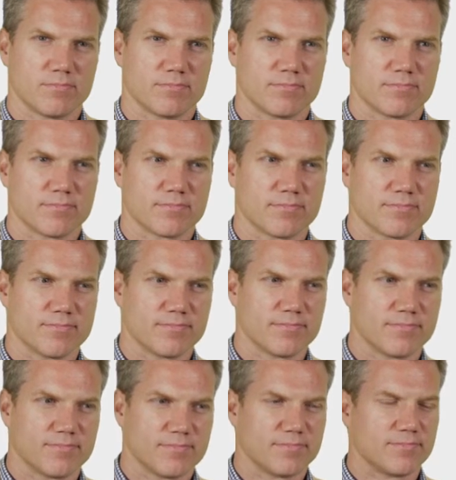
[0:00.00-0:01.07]

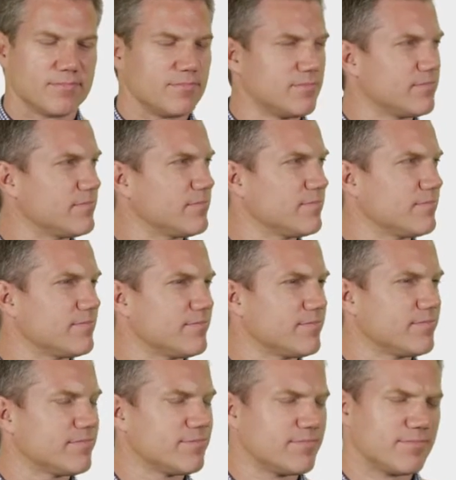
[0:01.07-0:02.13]

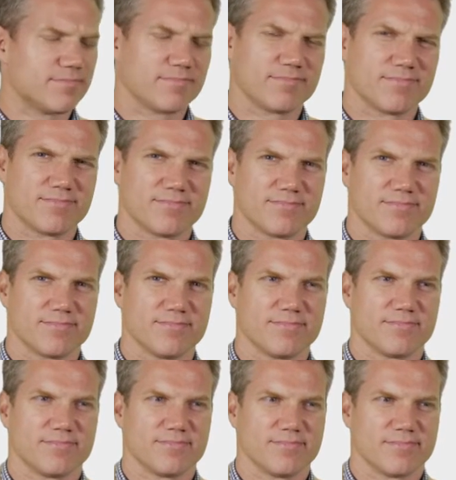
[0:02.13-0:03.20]

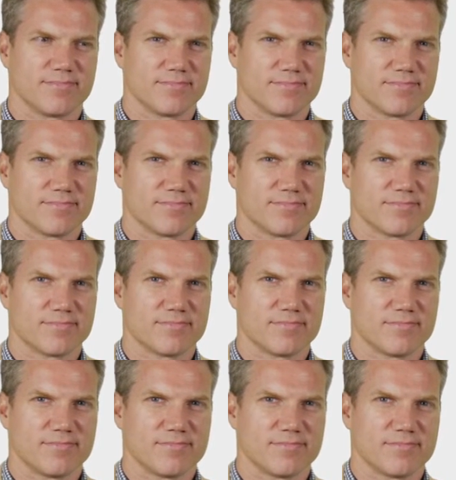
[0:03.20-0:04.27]

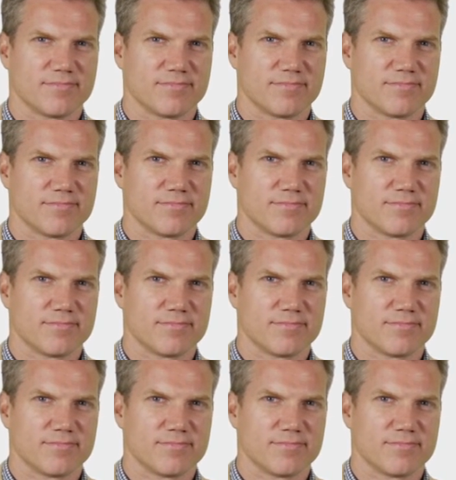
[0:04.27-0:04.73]
The person shown says nothing.